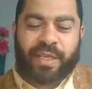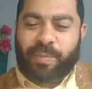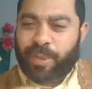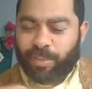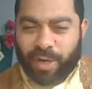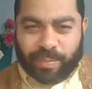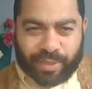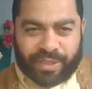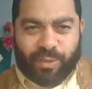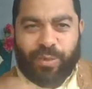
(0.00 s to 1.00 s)
People are
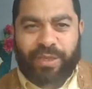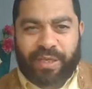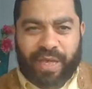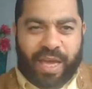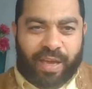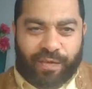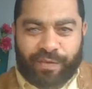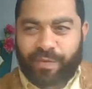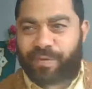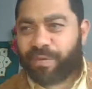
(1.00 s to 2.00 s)
busy with their
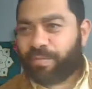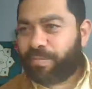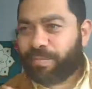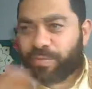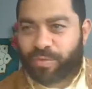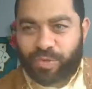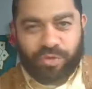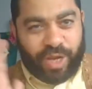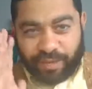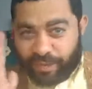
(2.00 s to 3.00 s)
life,
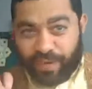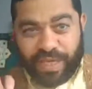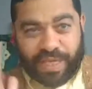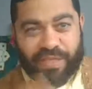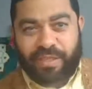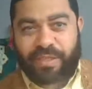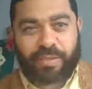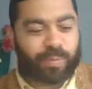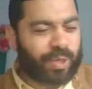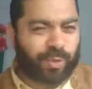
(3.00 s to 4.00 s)
straight face.
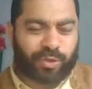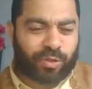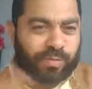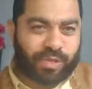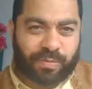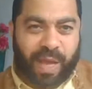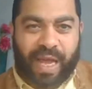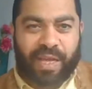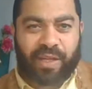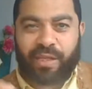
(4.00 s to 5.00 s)
People don't
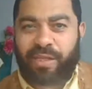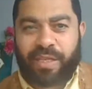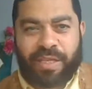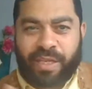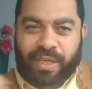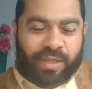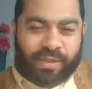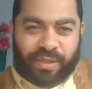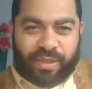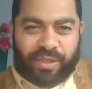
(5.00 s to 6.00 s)
smile.
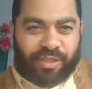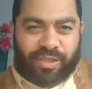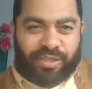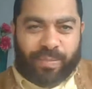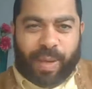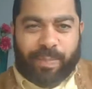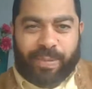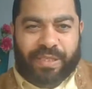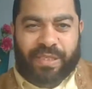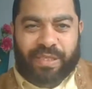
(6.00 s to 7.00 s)
They're just about
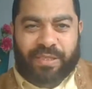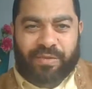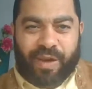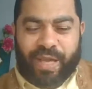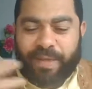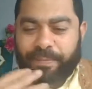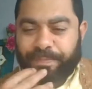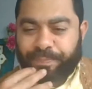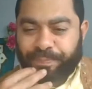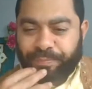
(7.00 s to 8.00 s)
business, right?
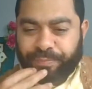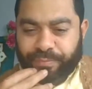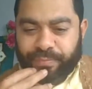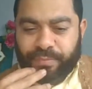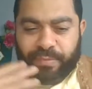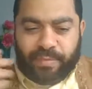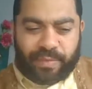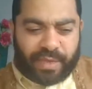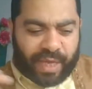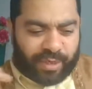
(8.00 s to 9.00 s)

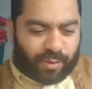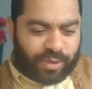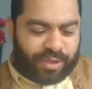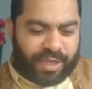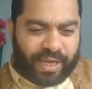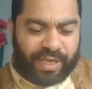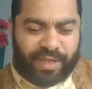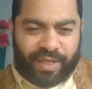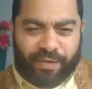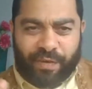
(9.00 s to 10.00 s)
And we're
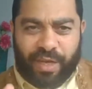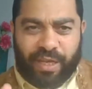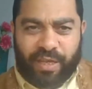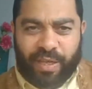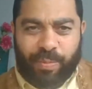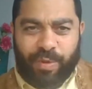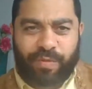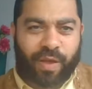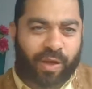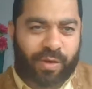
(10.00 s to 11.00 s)
standing there for like a couple
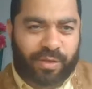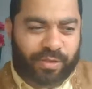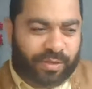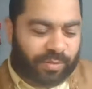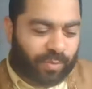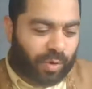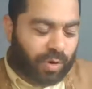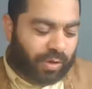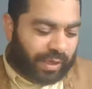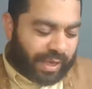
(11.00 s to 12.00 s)
of hours,
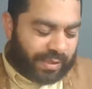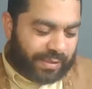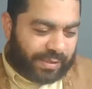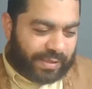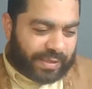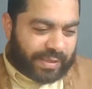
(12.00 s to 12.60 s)
more or less.